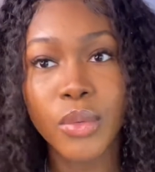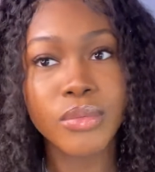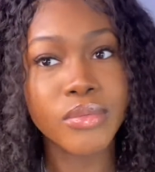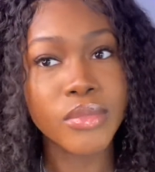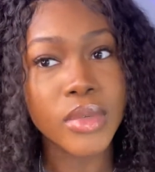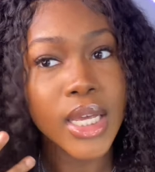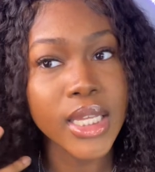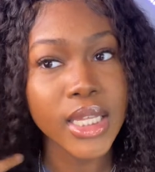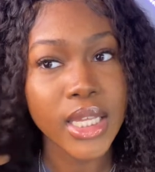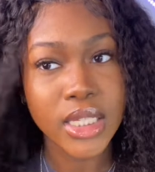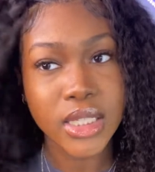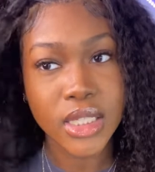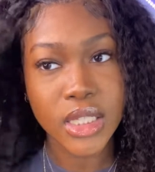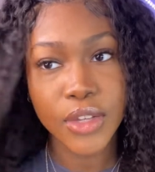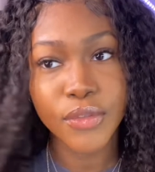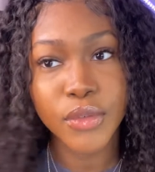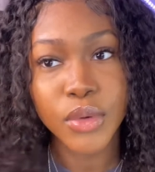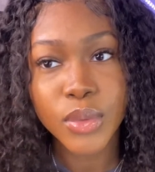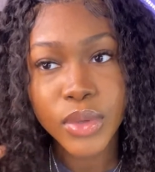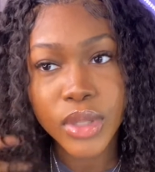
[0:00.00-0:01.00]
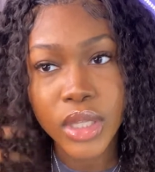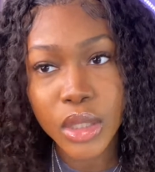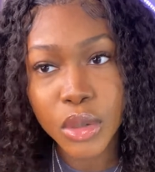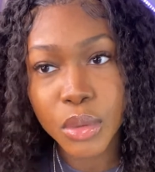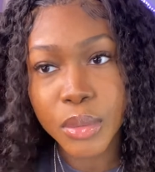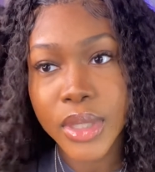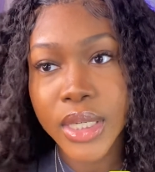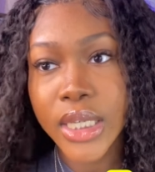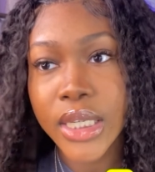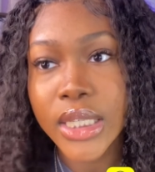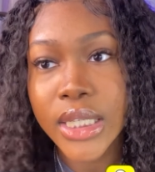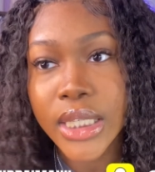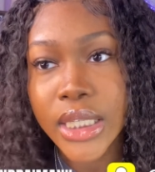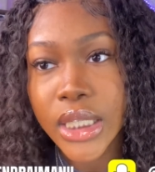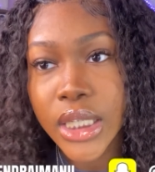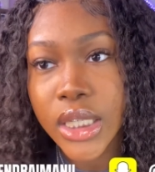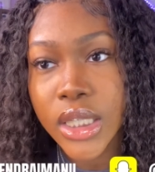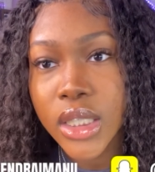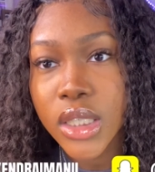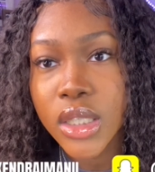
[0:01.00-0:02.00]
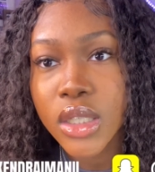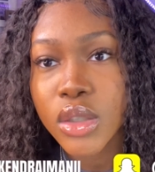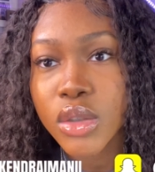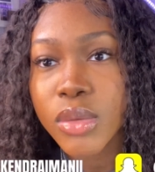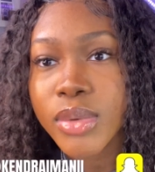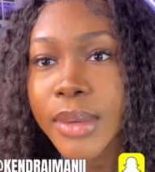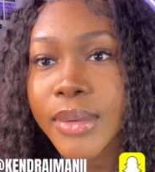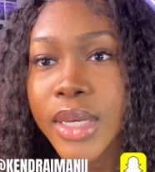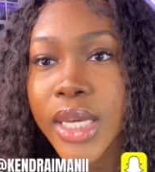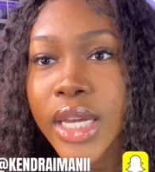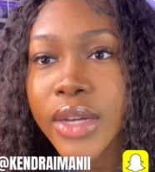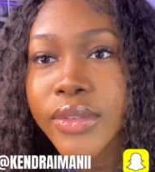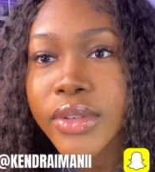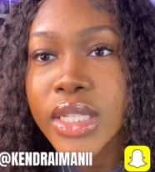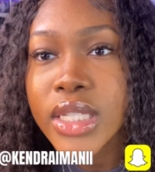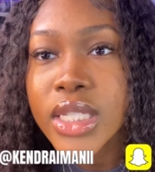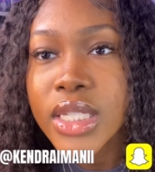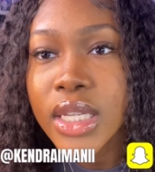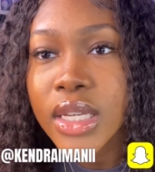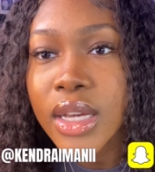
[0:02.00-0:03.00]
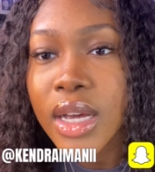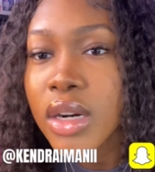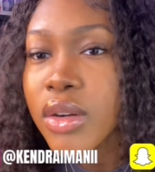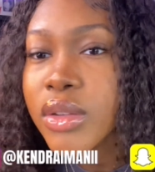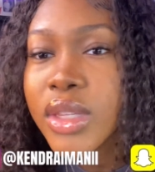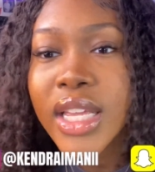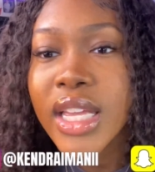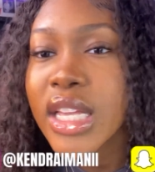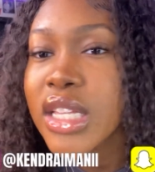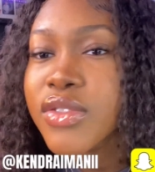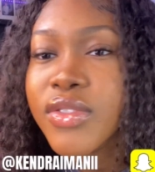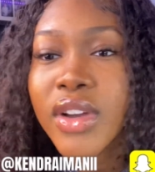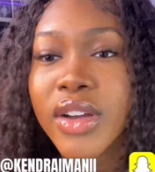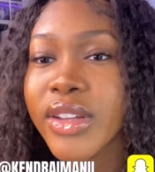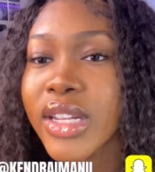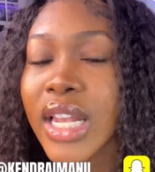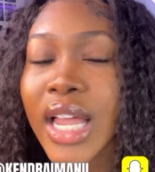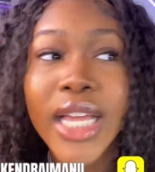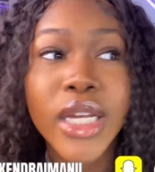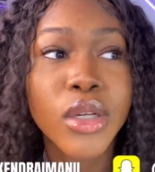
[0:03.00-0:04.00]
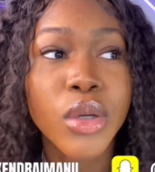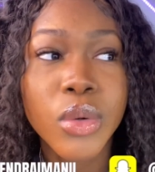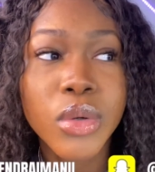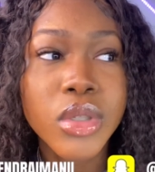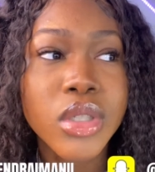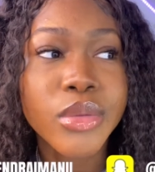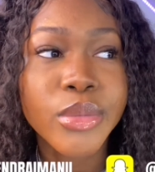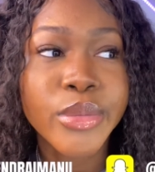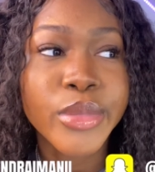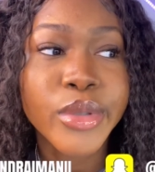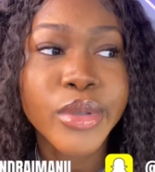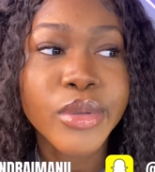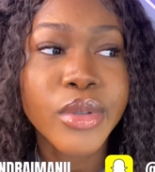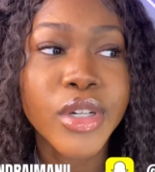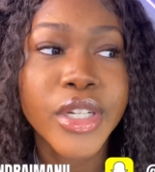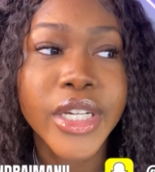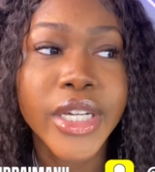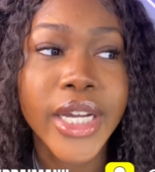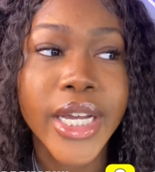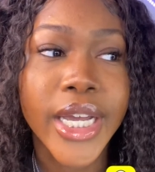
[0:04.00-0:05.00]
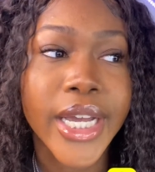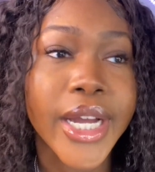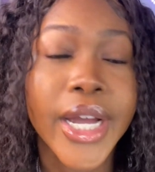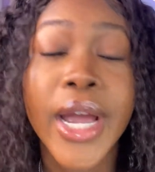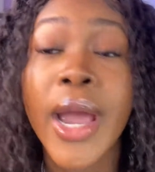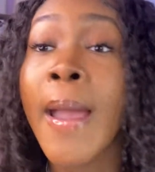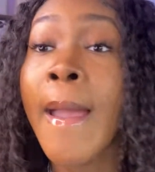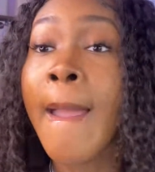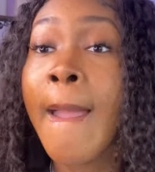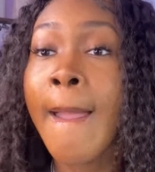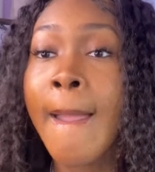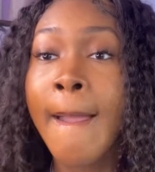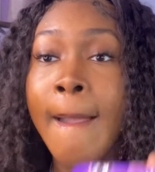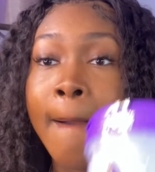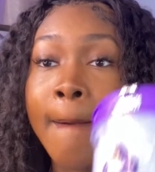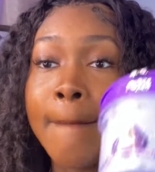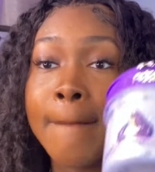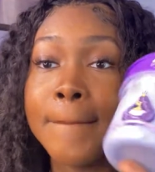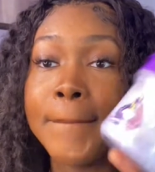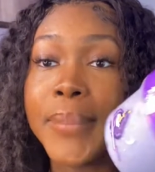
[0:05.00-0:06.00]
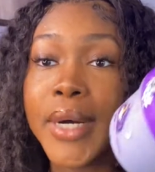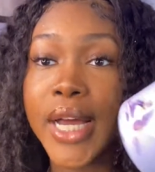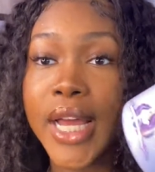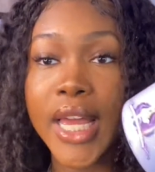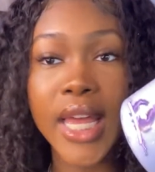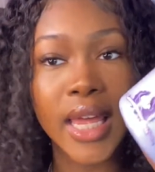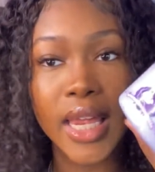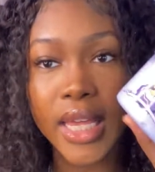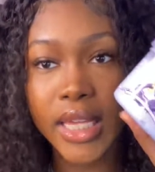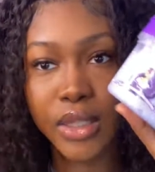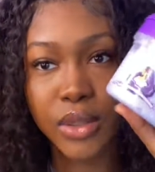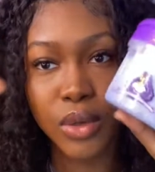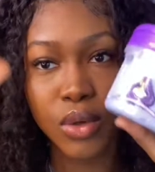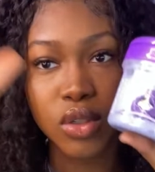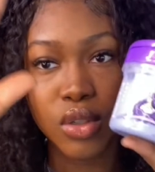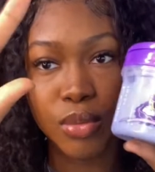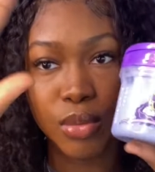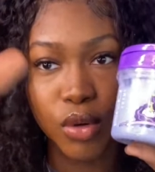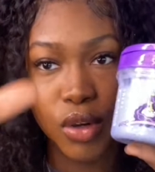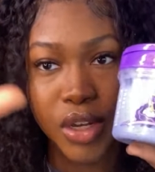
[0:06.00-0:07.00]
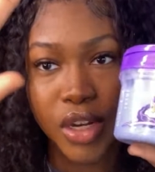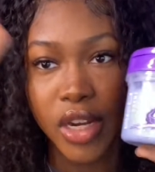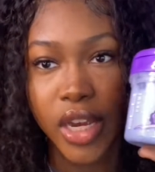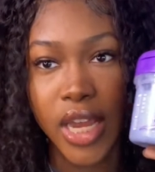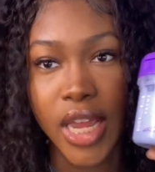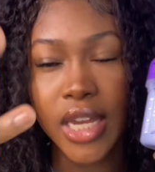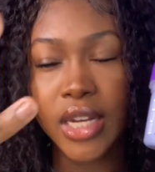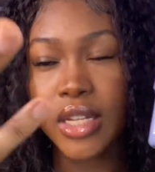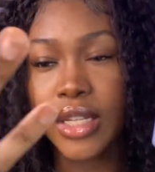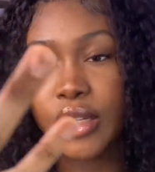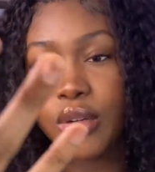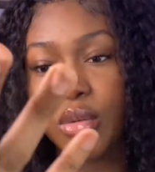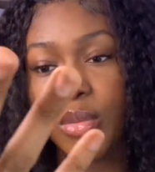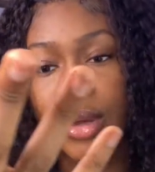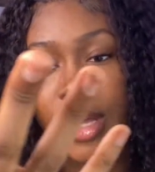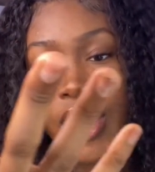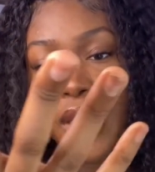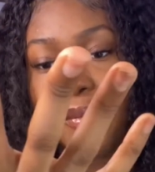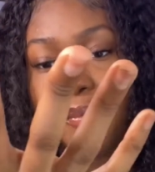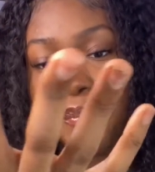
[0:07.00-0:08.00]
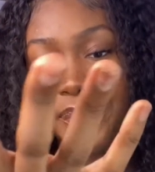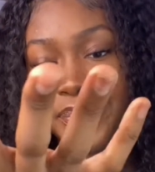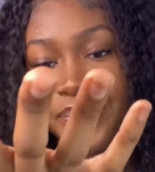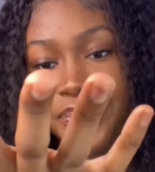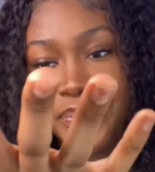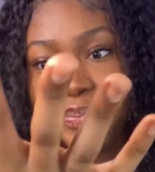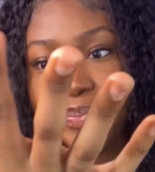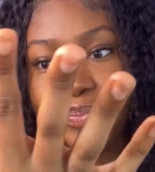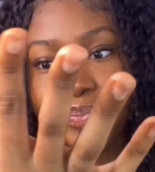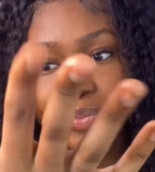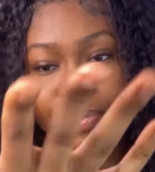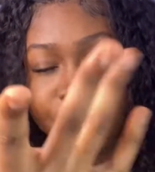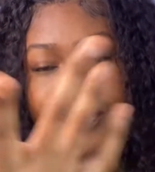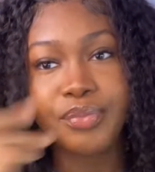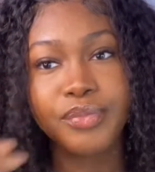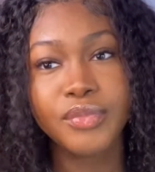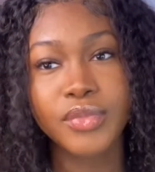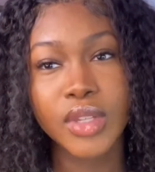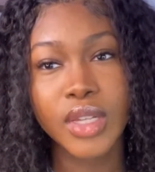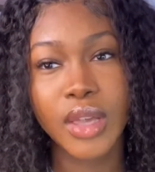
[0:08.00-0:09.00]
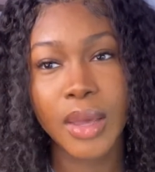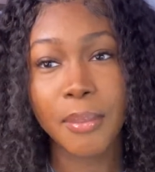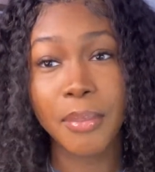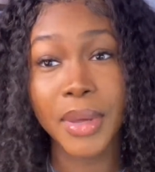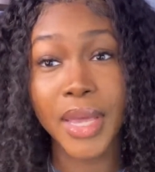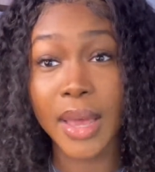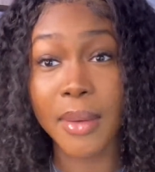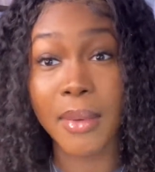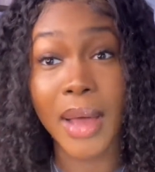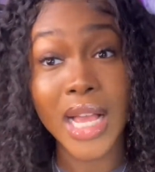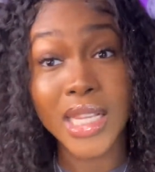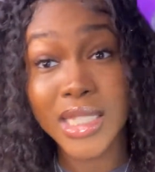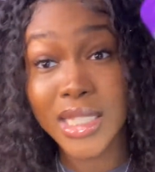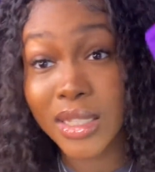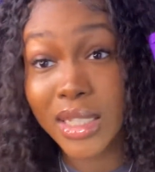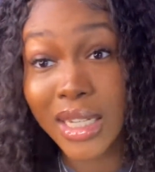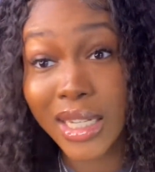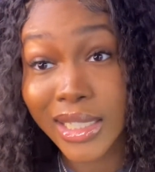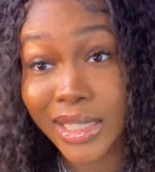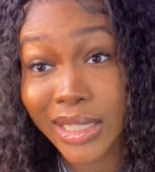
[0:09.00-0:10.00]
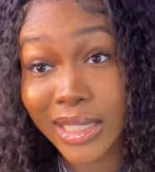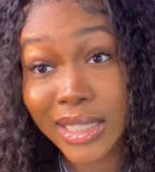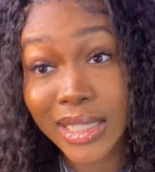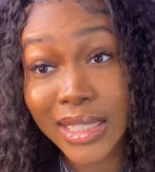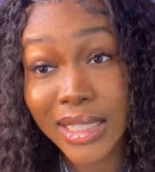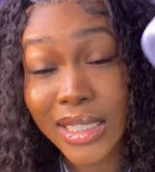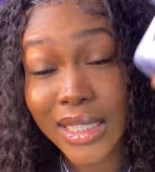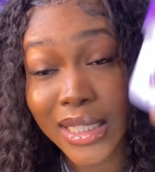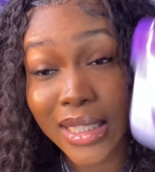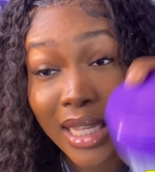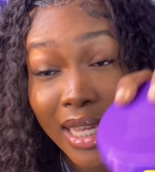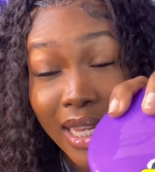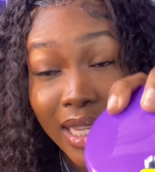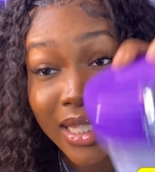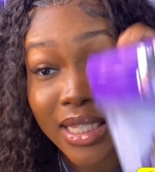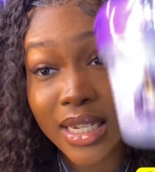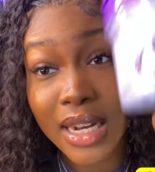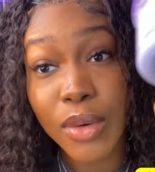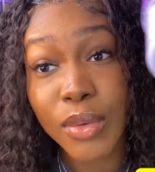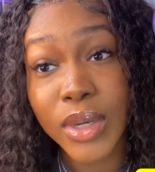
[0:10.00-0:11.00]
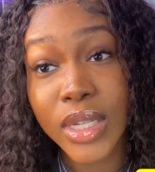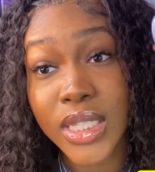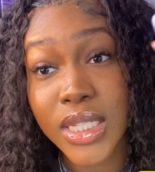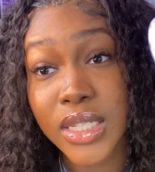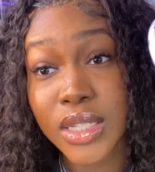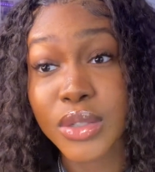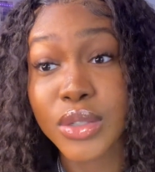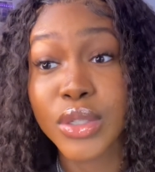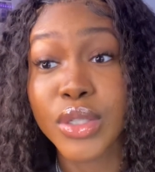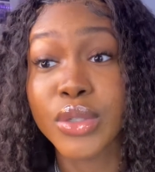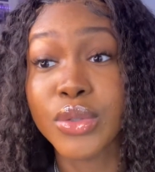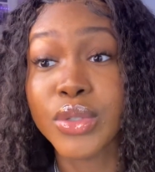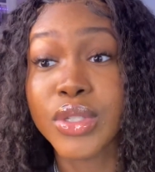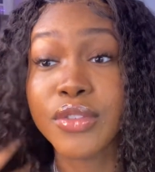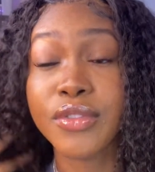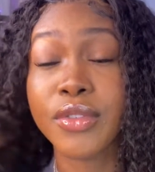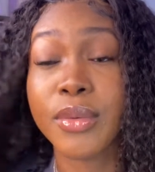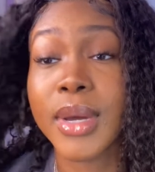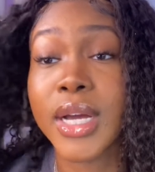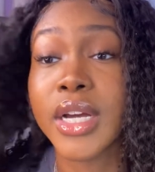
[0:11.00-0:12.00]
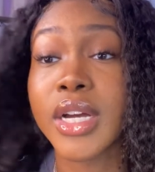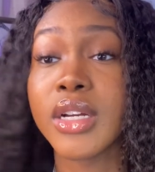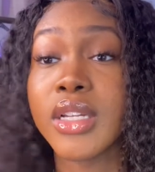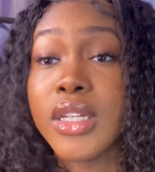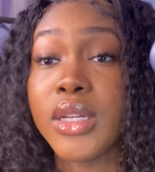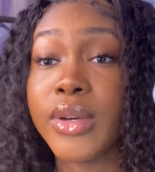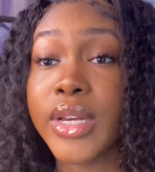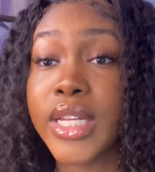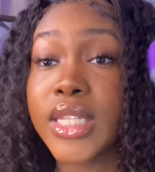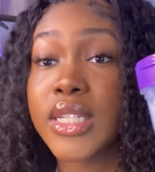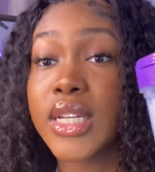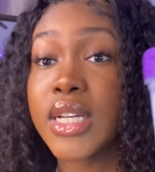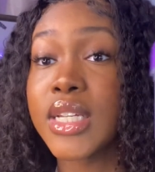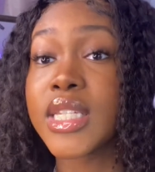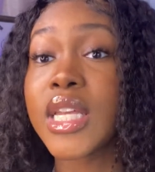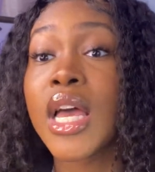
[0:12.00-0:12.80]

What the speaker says: it does leave you with a little bit of glitter. You probably can't really see it. I don't think it's very like noticeable on your hair, but it is noticeable on your hand a little bit. But yeah, but I still love this. This is nice, and I will continue to use it for my curly wigs because